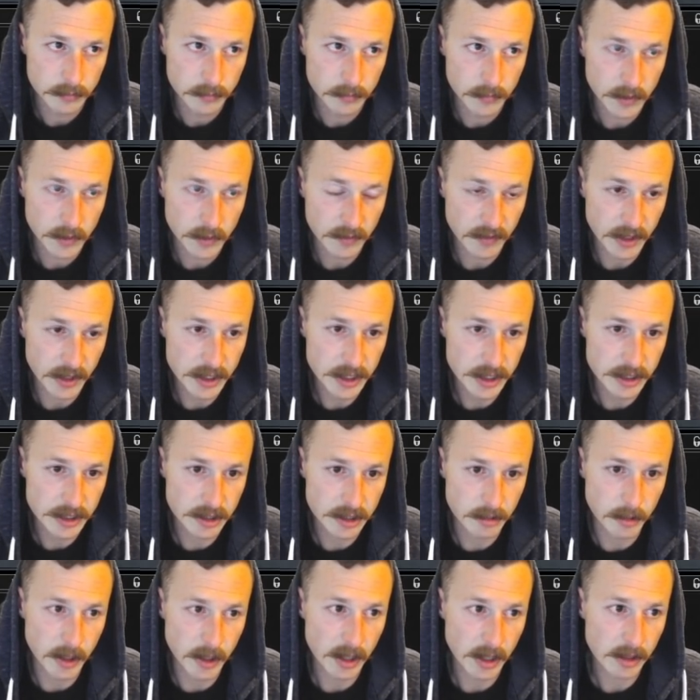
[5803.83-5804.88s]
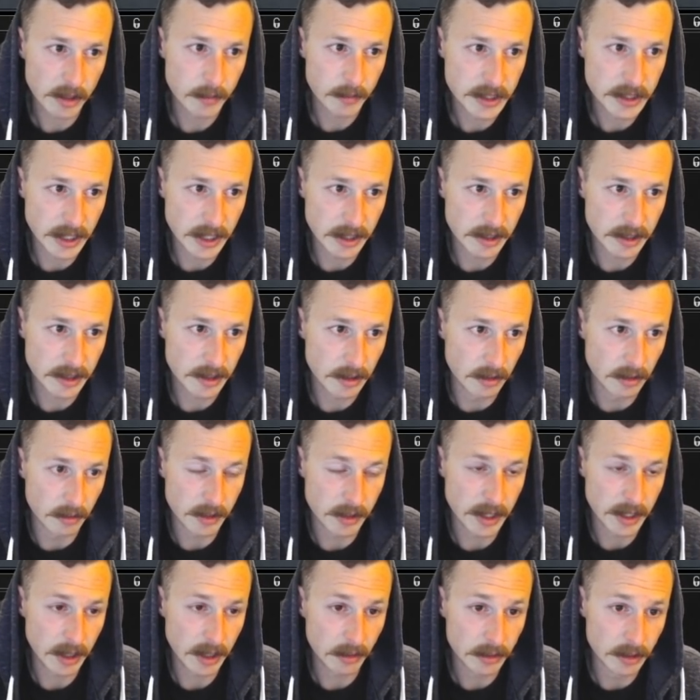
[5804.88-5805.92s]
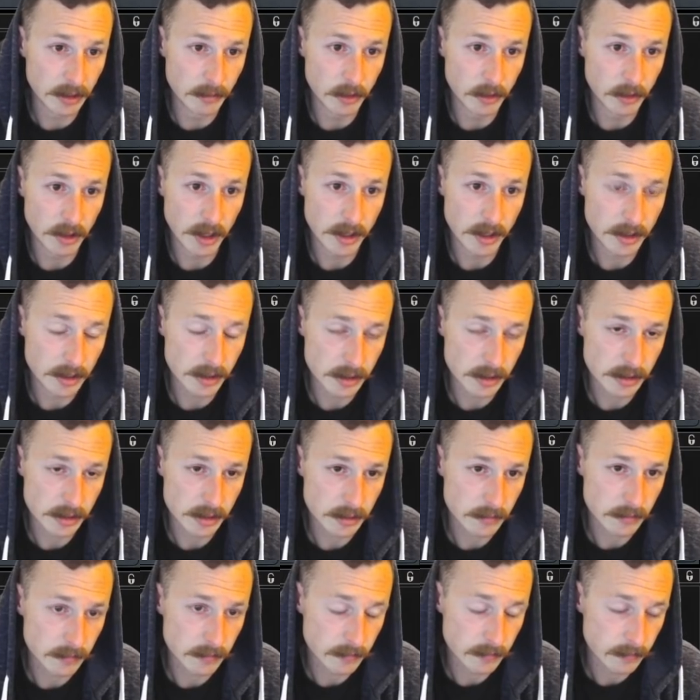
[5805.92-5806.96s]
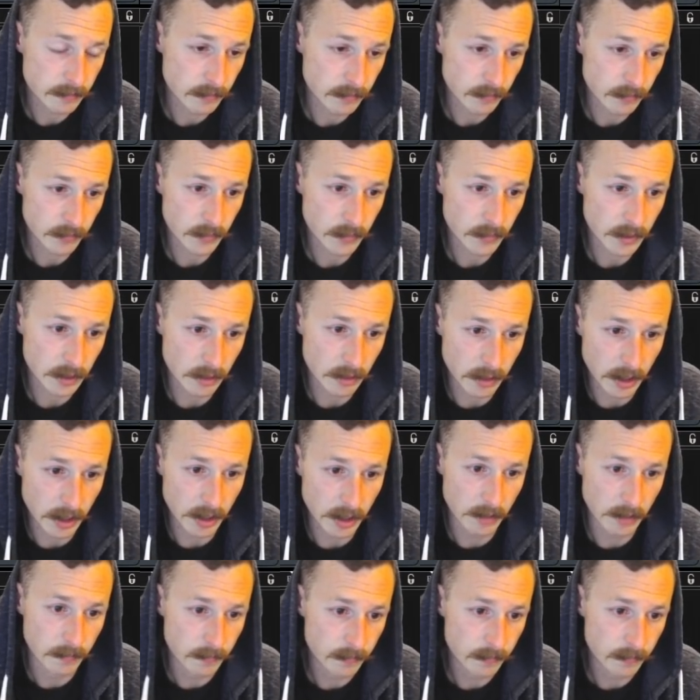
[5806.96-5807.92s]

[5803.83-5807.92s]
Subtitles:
If they just Thermal Alchemist at Keldon Marauders. Okay.